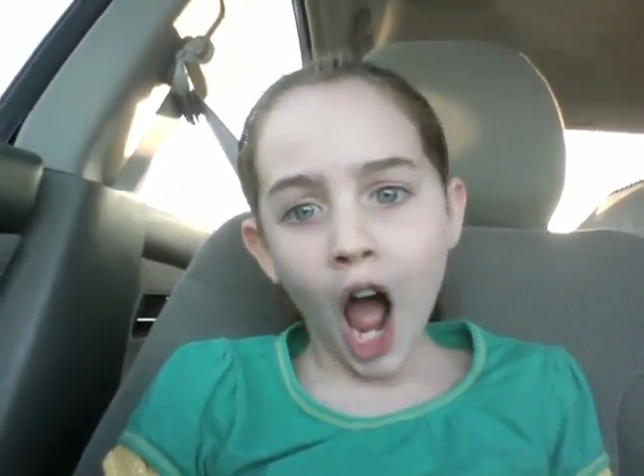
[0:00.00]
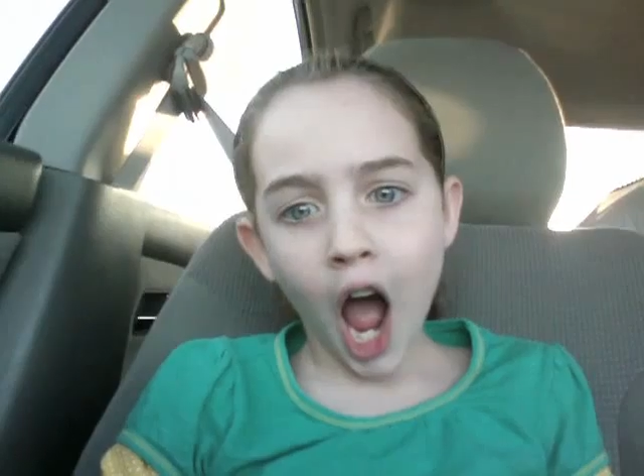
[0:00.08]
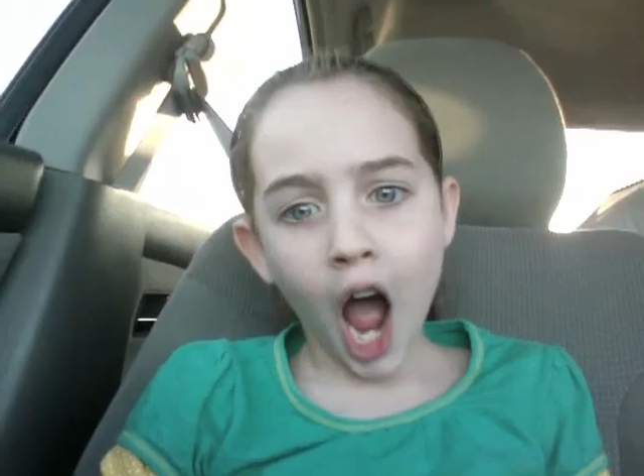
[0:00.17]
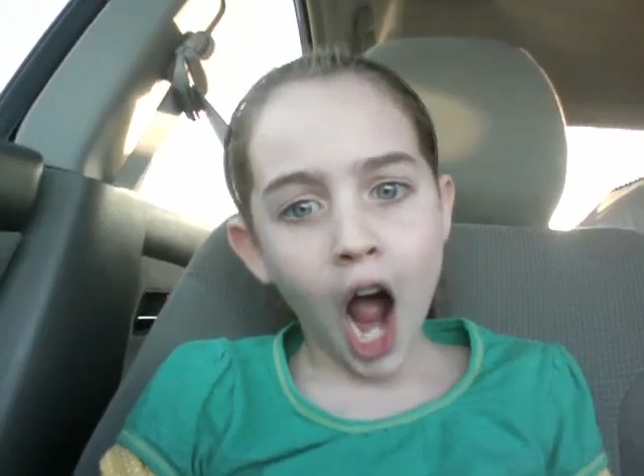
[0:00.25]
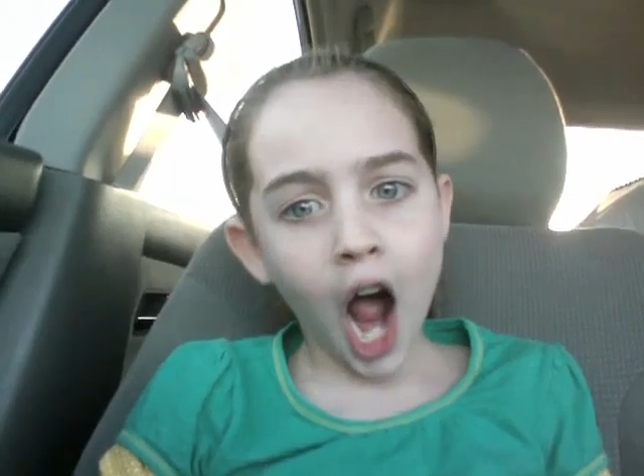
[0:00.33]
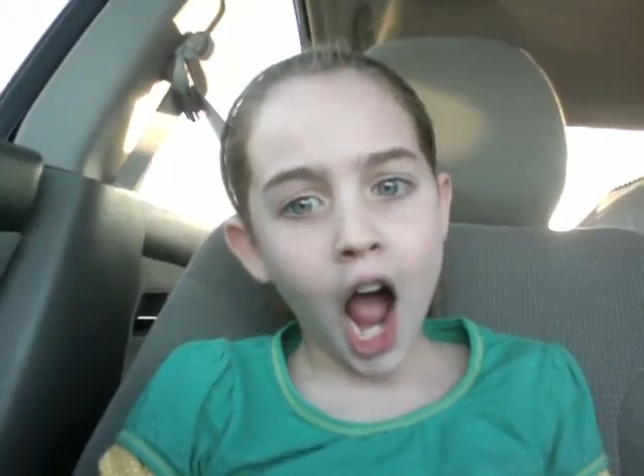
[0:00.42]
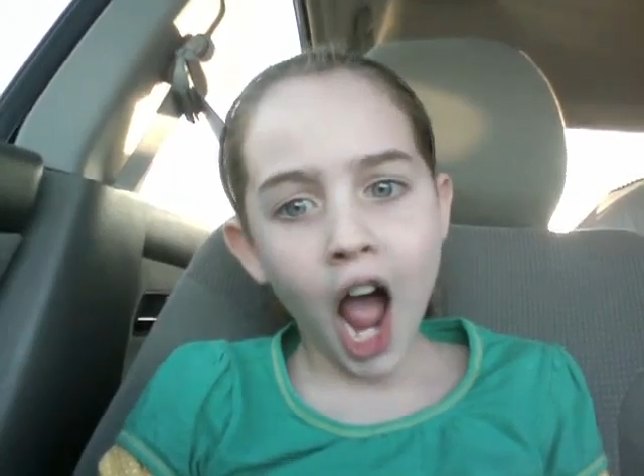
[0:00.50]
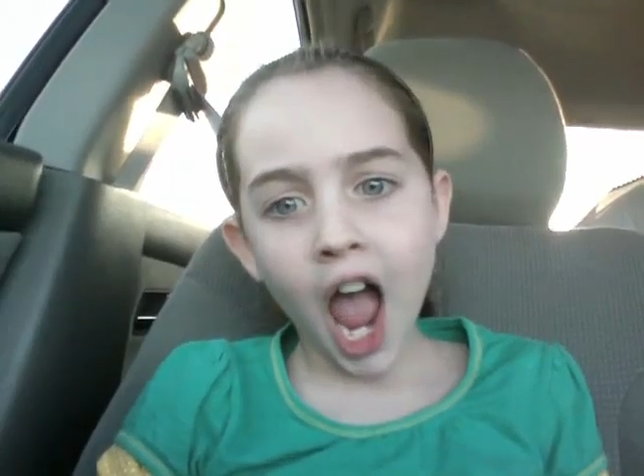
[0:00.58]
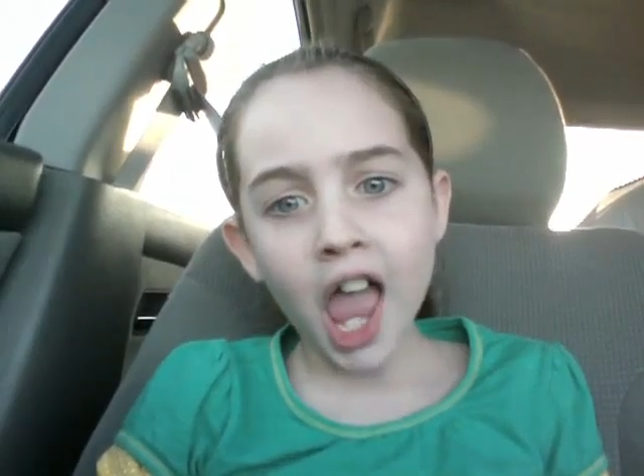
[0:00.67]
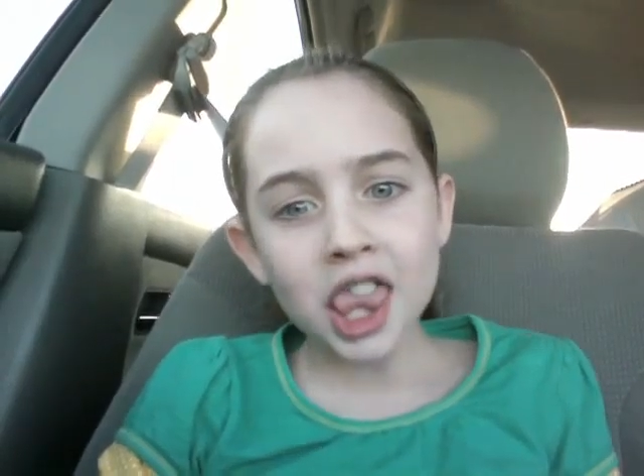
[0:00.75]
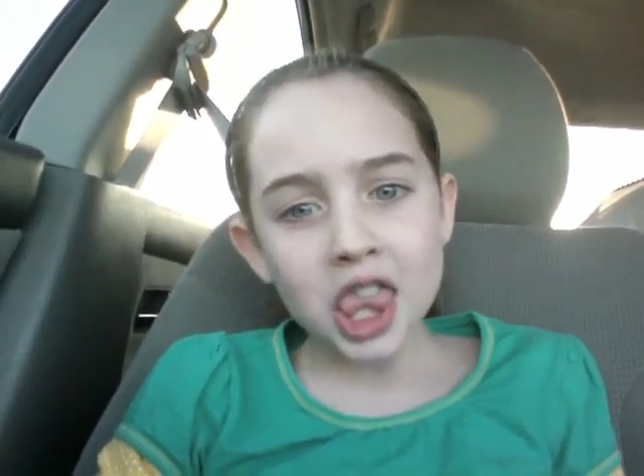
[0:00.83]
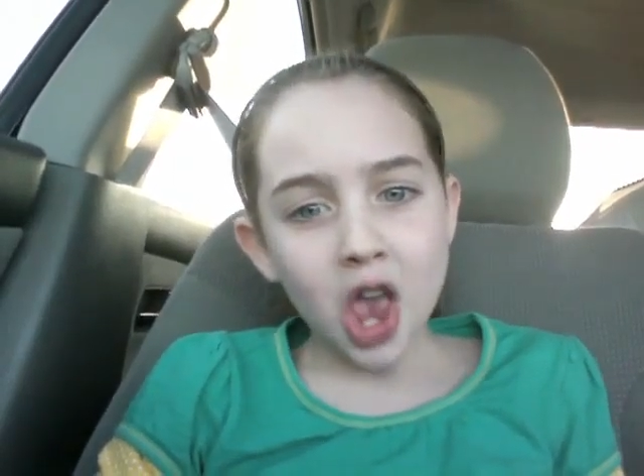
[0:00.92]

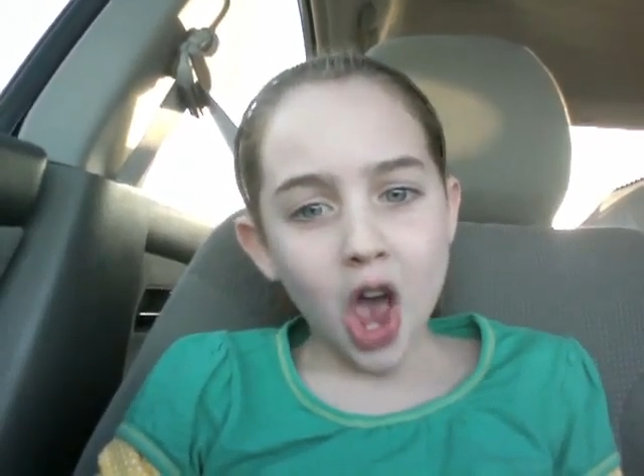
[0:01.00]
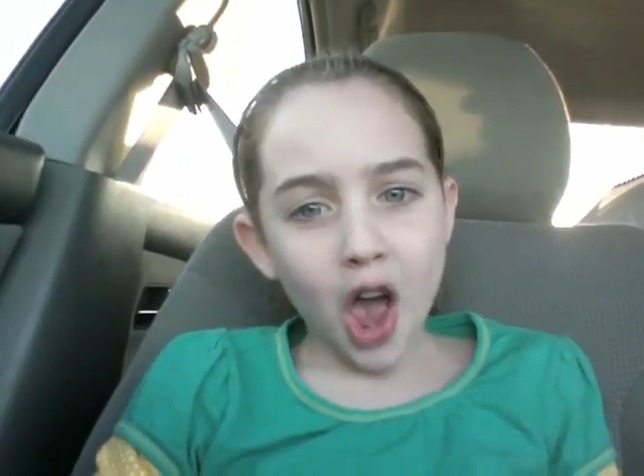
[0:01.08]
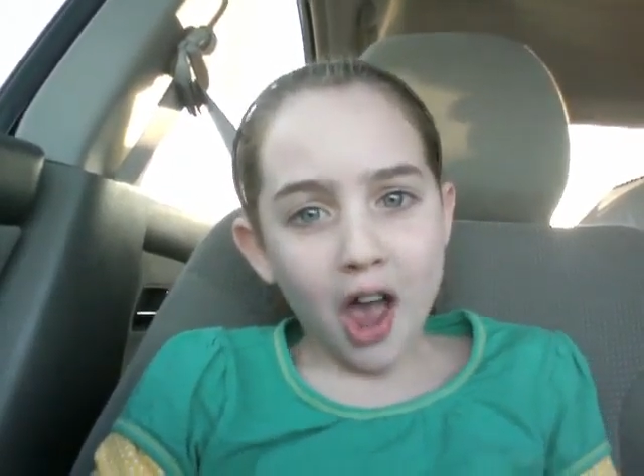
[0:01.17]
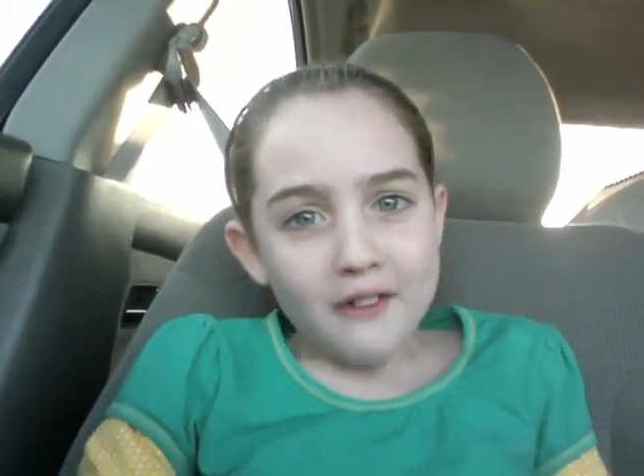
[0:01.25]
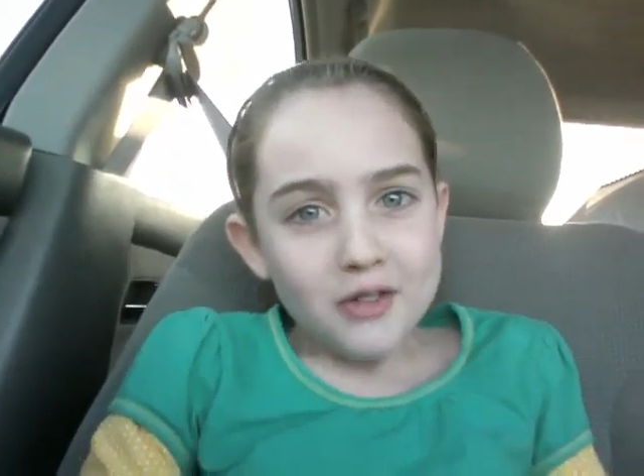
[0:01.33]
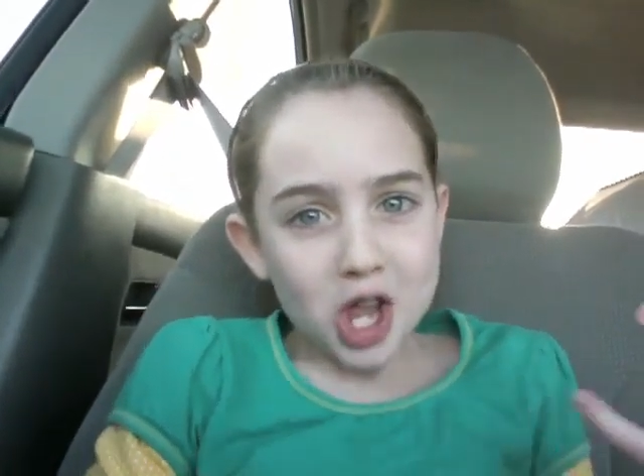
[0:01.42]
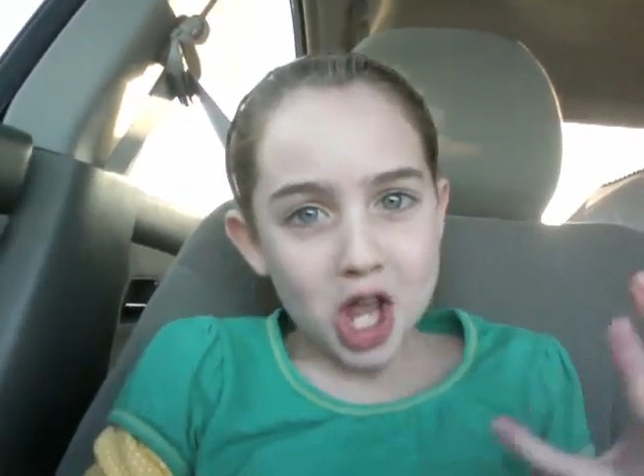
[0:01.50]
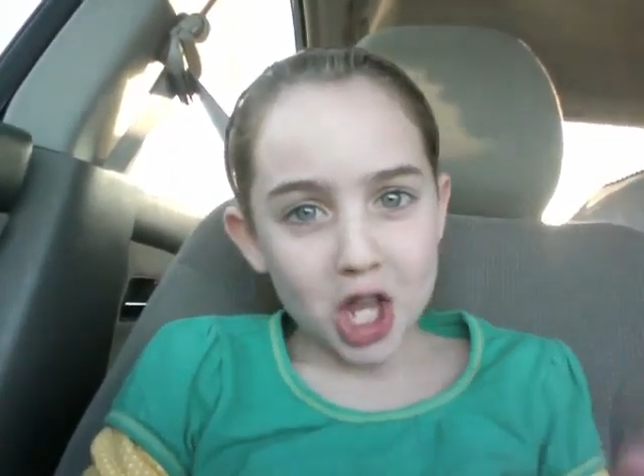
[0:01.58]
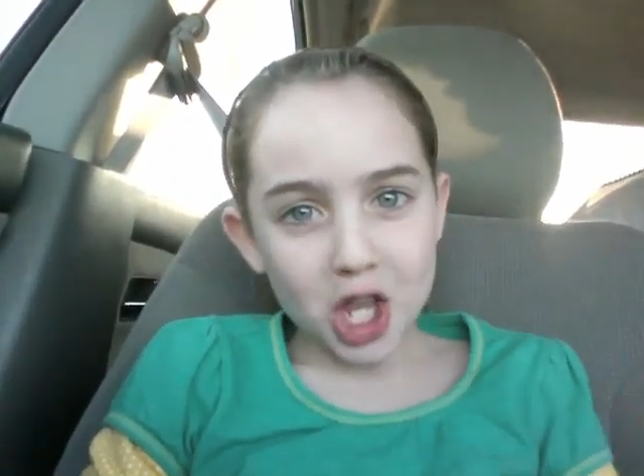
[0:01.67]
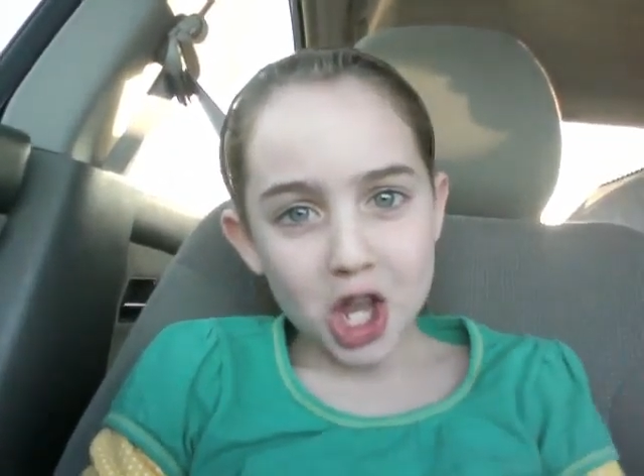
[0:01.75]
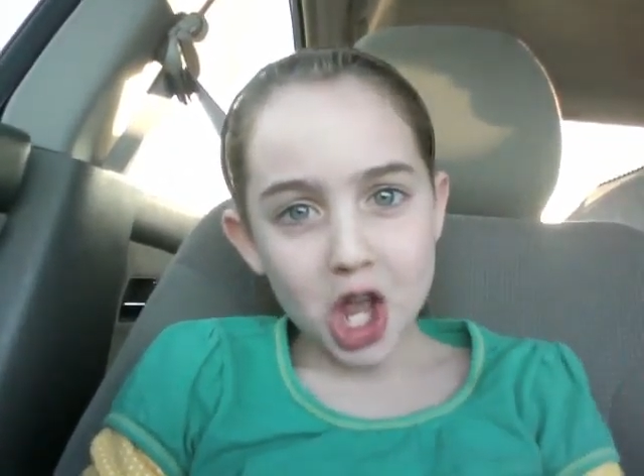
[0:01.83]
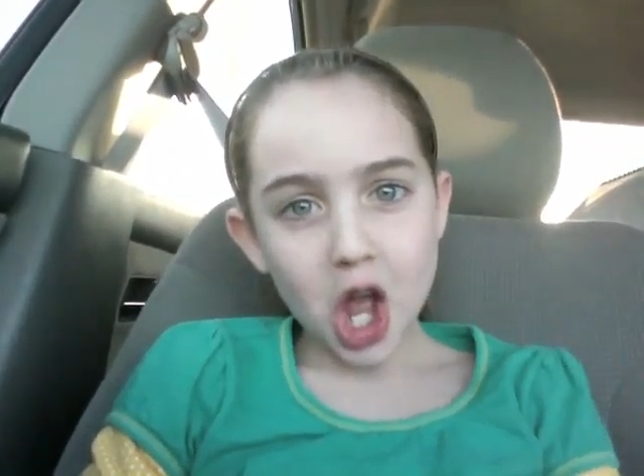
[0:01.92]
I love
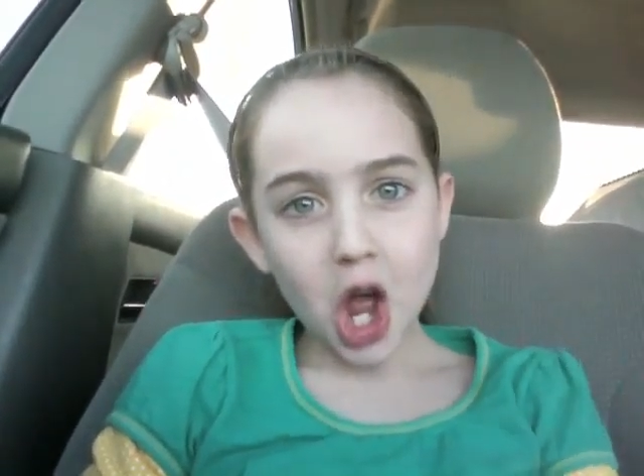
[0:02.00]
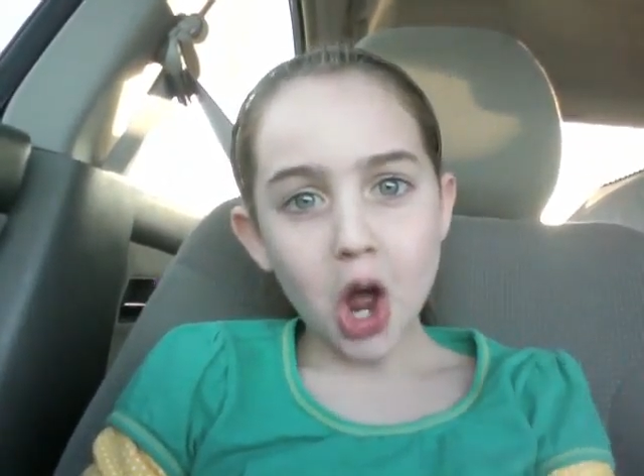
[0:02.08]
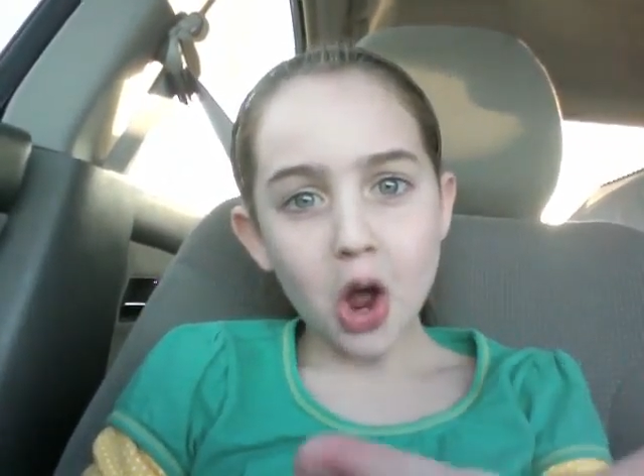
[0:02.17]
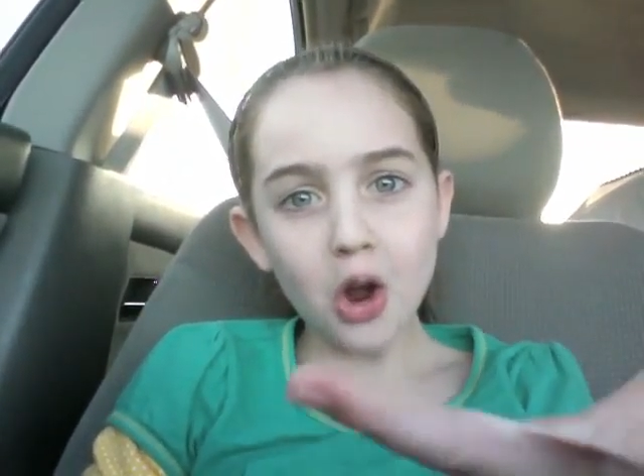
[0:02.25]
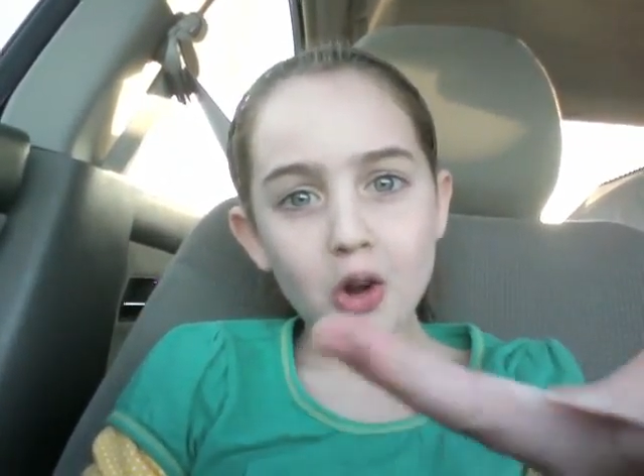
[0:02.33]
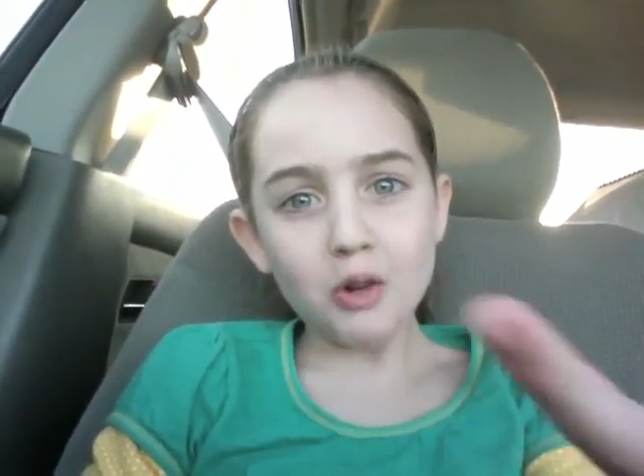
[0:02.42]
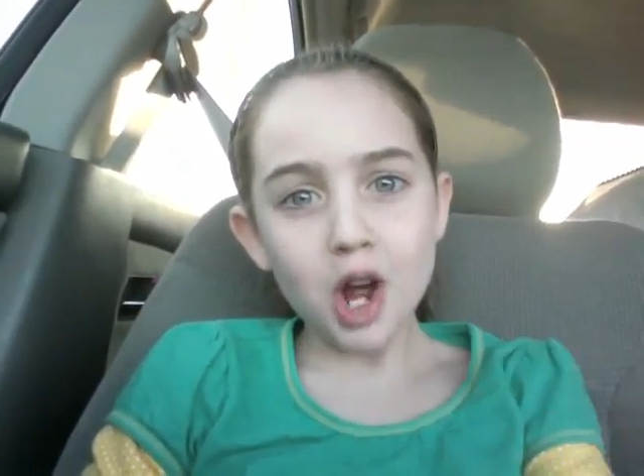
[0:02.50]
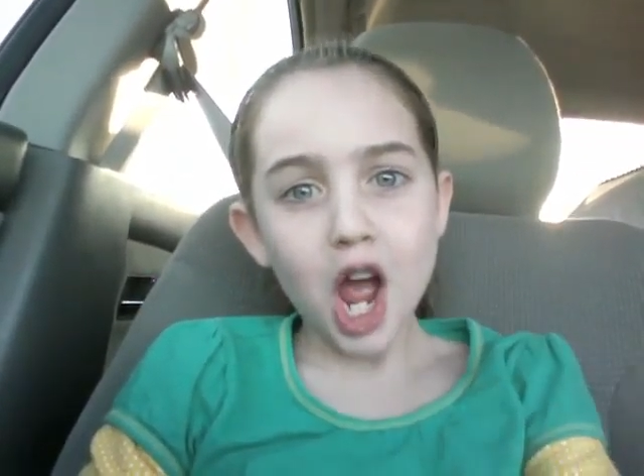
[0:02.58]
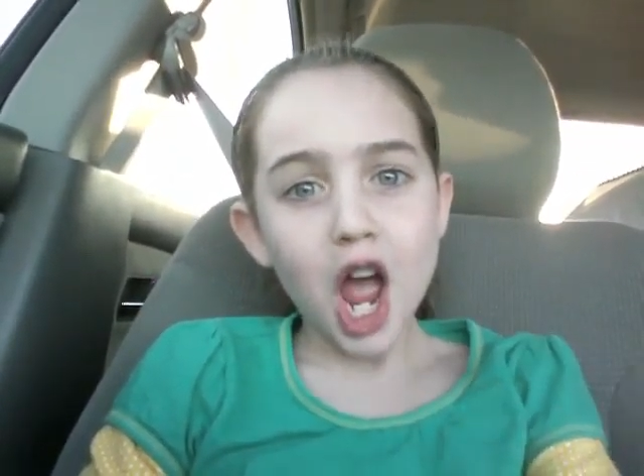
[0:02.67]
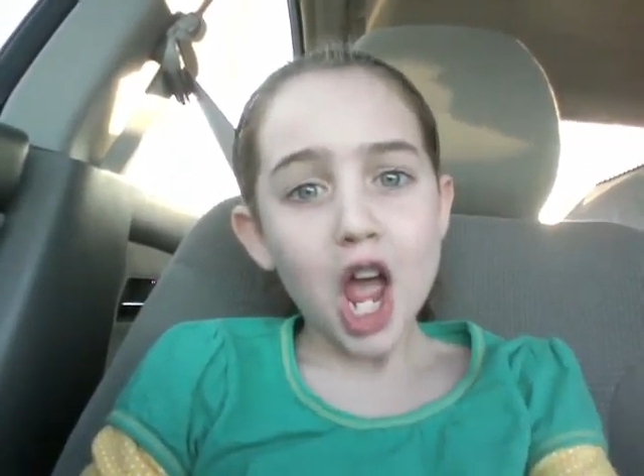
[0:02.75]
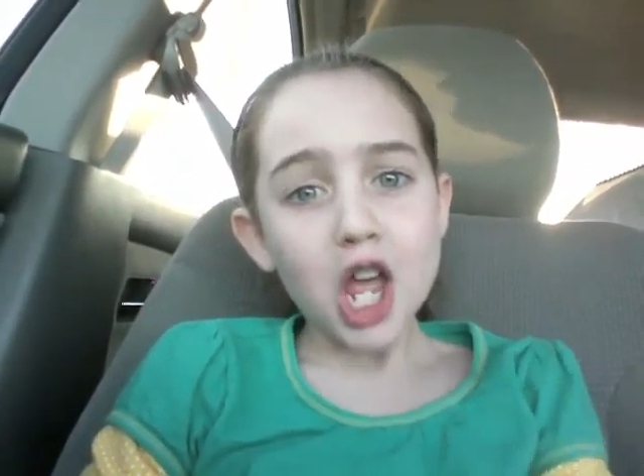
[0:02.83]
you,